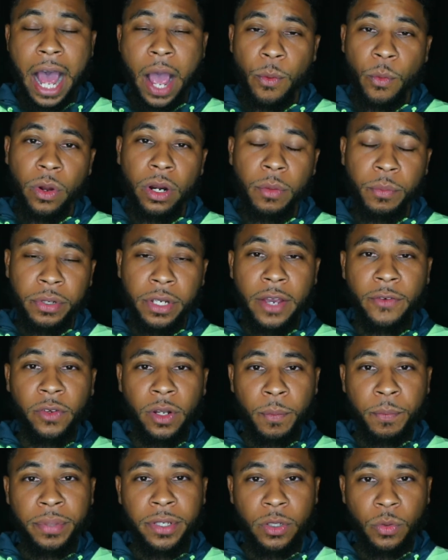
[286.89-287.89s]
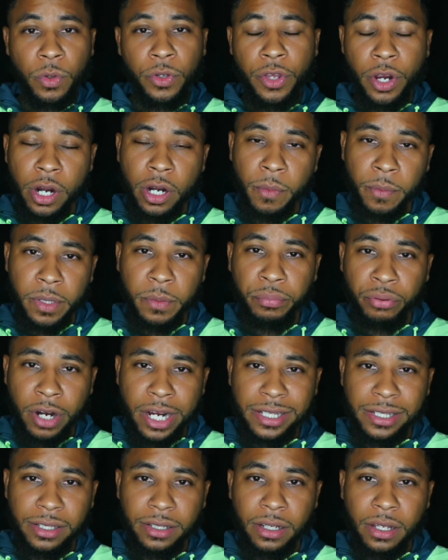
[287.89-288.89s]
I want to be able to be with her and be
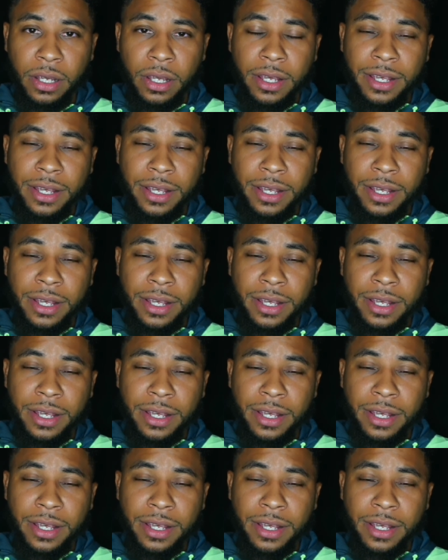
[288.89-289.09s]
present.